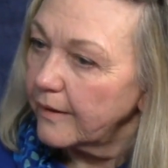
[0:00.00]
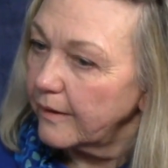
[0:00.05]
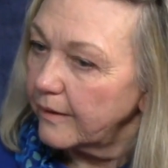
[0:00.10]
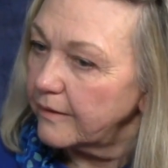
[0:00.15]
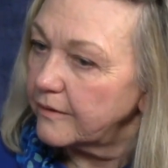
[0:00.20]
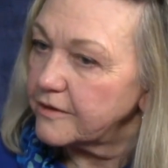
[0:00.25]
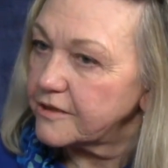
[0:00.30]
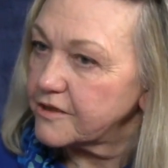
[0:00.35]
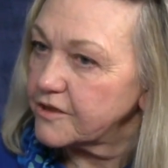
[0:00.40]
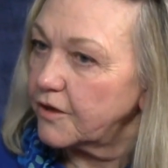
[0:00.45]

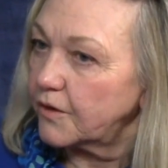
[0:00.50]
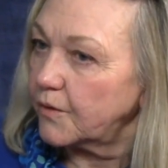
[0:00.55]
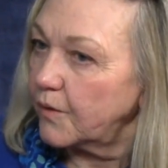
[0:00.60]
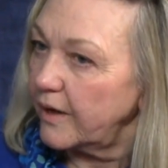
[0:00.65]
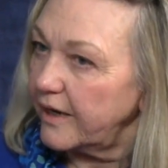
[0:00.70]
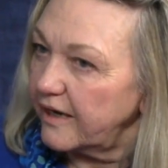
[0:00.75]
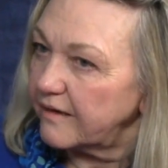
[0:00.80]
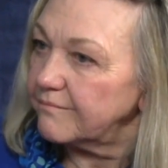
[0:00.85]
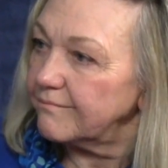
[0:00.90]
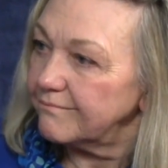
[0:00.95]
so
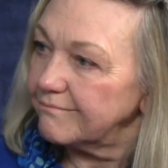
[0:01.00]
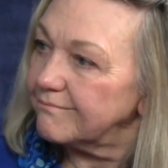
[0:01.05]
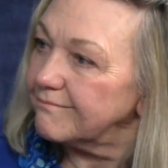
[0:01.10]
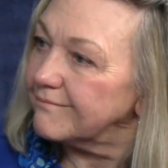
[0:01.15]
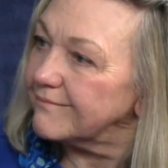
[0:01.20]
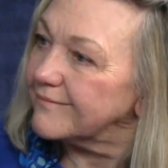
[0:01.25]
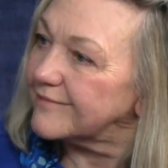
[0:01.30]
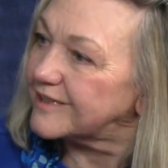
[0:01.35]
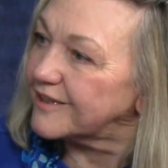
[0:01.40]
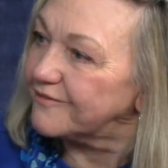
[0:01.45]

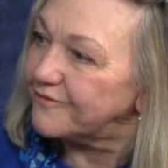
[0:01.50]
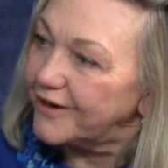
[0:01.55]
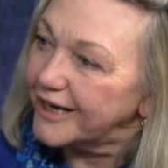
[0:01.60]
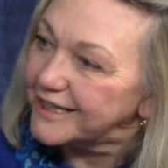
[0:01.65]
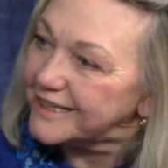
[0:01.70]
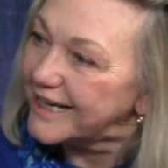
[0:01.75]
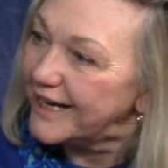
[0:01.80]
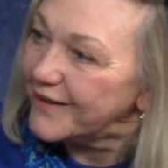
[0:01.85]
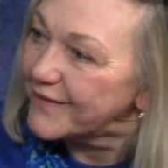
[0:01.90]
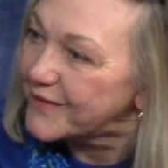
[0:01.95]
to
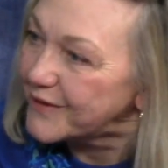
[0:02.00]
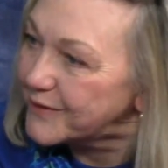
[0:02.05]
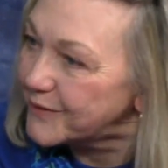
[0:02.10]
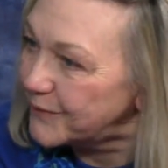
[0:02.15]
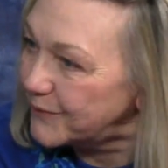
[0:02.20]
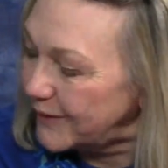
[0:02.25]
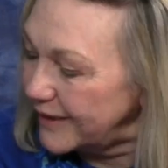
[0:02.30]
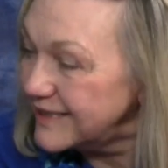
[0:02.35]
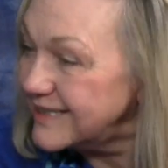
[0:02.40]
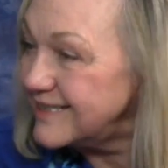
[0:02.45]
find out that it
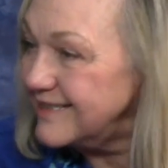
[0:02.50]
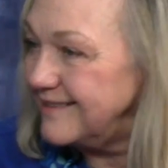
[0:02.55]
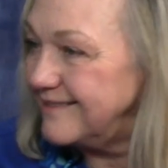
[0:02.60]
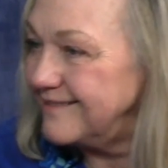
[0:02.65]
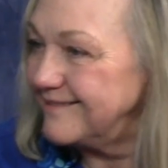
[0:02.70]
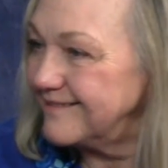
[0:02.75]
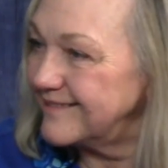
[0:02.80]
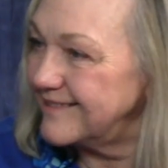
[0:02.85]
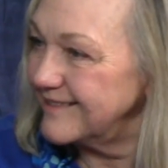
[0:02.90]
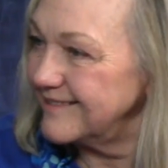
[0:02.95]

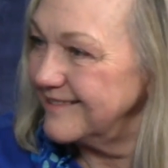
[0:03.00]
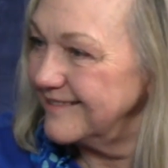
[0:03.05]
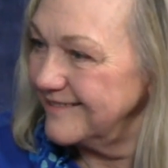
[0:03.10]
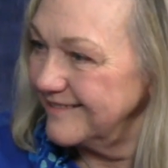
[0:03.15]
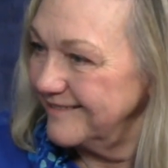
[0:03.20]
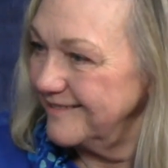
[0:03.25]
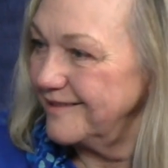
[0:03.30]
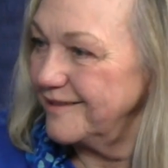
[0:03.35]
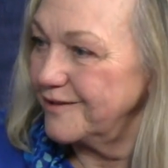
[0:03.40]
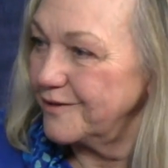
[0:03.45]
wasn't
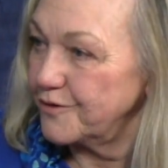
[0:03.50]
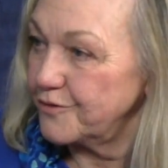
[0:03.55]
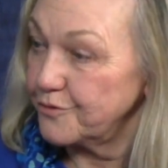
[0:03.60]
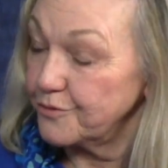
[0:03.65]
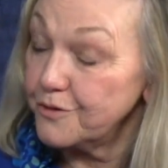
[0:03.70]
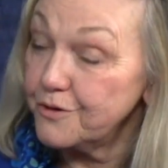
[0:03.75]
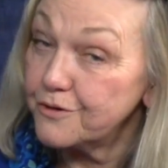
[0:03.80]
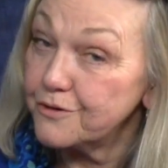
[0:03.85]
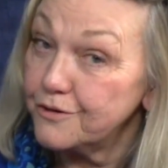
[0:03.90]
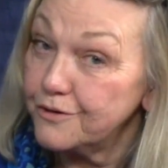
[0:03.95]
true.
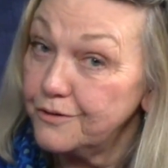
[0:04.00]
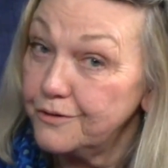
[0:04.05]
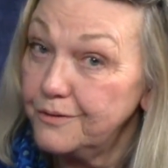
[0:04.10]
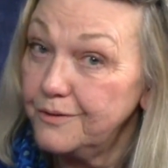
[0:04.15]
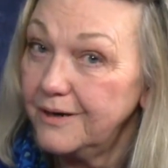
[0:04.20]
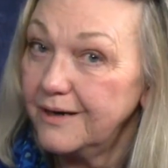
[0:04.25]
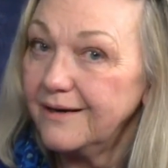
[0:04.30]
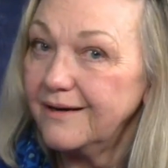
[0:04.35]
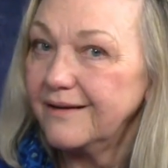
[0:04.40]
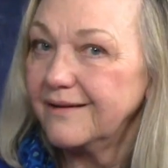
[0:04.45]
true,
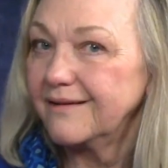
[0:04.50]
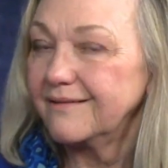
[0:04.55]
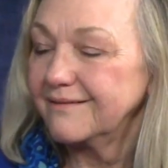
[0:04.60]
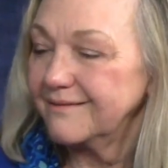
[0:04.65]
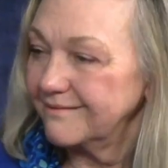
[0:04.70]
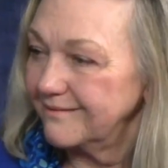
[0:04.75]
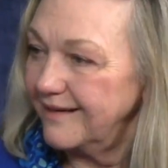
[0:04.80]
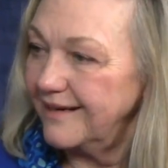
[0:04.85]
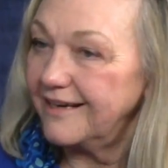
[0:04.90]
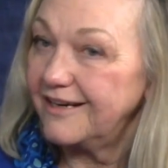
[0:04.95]

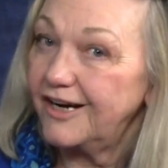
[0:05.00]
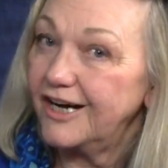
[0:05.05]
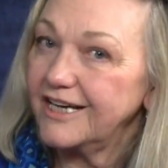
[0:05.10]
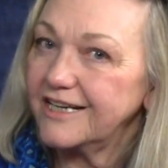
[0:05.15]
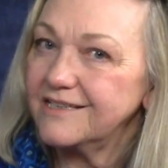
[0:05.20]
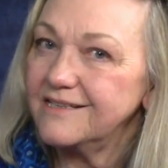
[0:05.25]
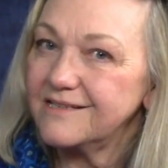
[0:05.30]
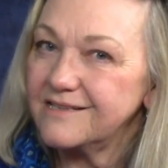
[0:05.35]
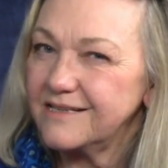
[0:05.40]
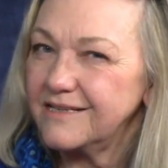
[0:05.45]
and I
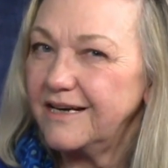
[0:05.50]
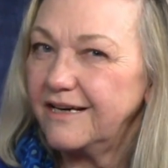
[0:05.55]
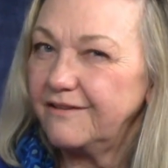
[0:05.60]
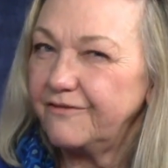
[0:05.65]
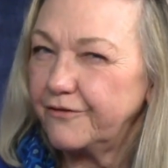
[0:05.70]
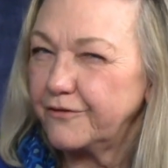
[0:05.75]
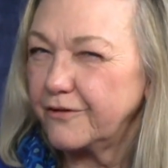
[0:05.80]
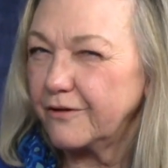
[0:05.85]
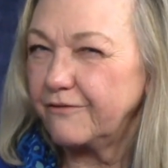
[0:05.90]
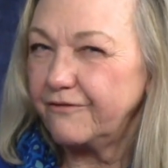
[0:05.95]
can say
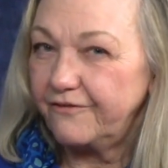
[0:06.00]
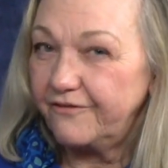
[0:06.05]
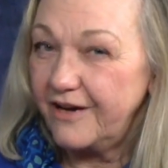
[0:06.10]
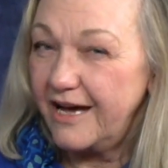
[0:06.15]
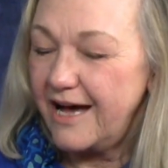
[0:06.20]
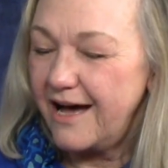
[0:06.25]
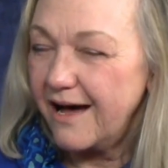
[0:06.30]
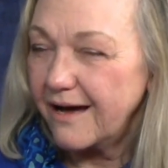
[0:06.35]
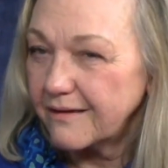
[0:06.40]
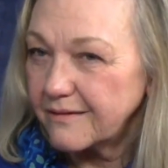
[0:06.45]
for a
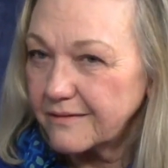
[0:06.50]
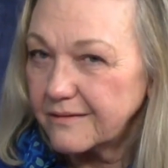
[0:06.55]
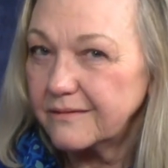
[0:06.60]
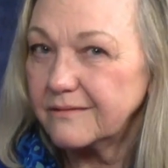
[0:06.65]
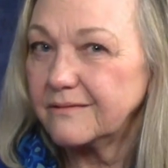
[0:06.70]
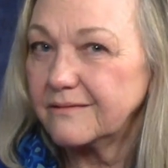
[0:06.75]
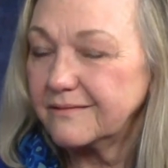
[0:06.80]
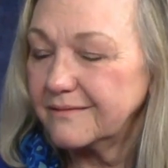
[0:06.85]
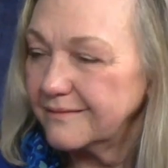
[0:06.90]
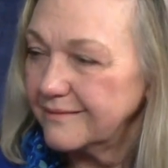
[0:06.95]
fact
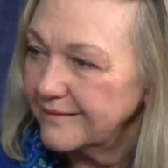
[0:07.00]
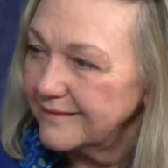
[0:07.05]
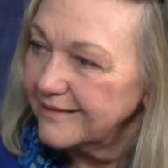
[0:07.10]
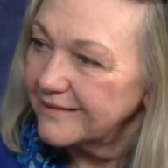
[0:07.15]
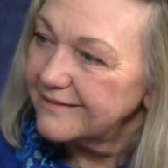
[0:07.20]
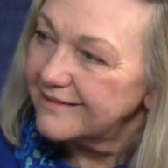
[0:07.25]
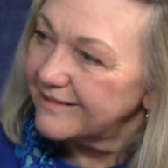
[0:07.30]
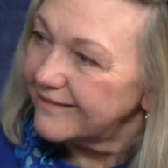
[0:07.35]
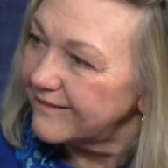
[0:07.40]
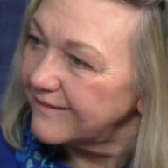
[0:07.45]

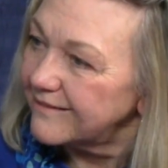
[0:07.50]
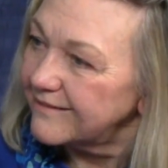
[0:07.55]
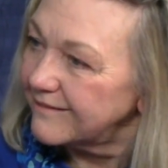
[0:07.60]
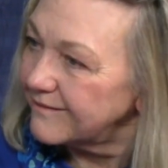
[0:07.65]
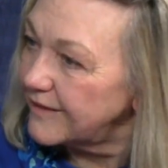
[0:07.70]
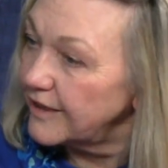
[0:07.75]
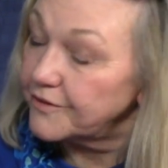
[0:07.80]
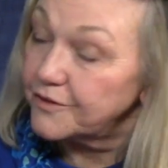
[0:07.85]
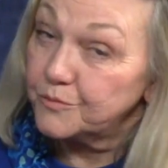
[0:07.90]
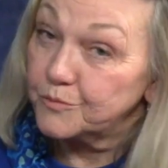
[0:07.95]

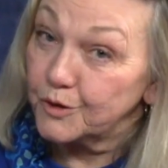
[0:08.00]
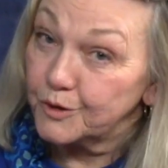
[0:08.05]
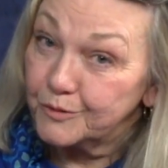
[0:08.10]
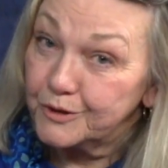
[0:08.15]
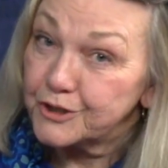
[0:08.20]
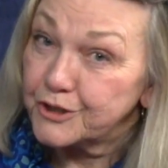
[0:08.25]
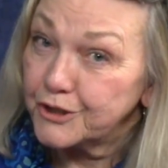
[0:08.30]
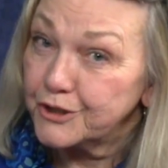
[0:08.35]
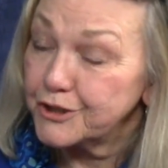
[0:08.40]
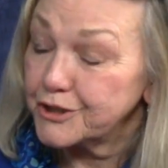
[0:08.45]
that the Mormon
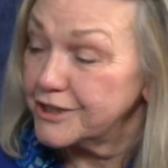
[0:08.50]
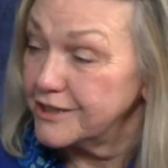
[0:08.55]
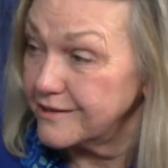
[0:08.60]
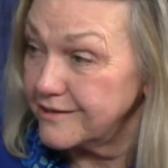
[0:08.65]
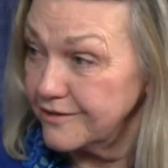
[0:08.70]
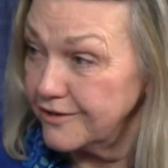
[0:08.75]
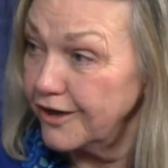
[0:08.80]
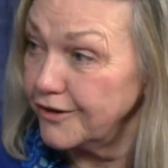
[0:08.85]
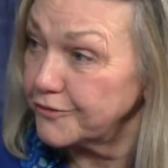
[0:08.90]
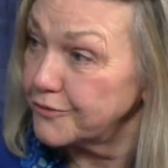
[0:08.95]
Church is
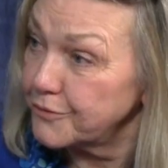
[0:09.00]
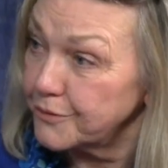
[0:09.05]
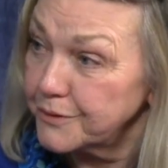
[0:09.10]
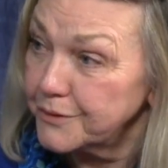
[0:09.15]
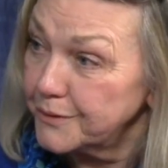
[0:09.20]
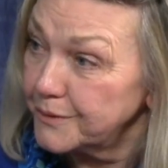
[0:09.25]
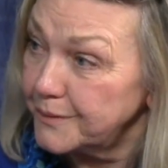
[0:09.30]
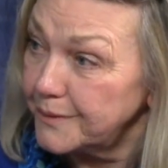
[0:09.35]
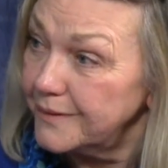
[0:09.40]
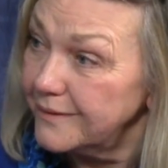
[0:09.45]
not
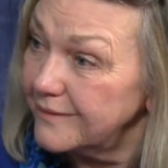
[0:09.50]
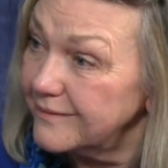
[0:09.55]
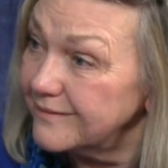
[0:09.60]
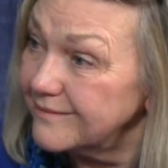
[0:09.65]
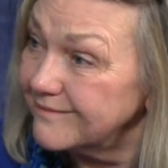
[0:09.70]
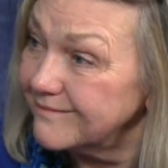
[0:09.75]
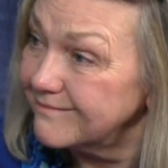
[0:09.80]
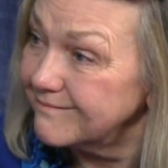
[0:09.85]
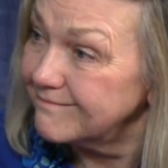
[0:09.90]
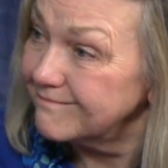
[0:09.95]
true.
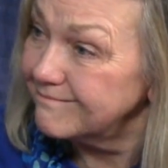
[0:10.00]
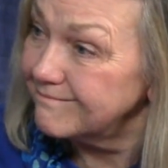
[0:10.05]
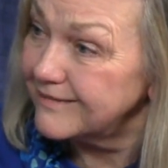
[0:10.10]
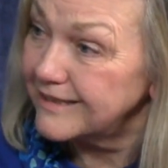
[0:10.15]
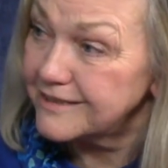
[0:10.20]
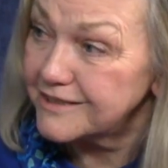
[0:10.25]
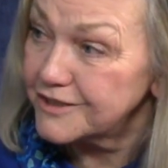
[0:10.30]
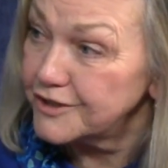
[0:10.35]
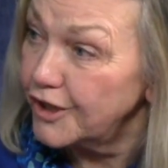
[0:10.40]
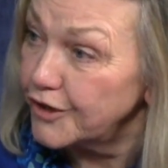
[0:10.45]
Yeah,
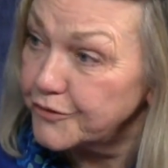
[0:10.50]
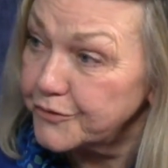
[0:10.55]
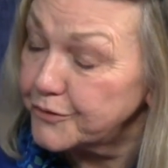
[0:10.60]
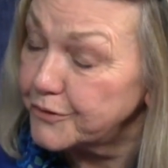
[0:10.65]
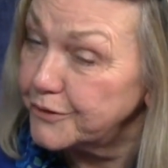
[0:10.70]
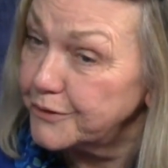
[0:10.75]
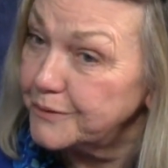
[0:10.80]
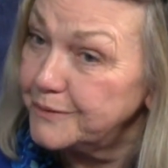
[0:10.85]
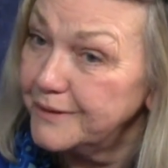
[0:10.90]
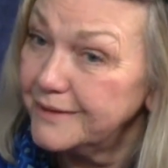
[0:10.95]
it's not true.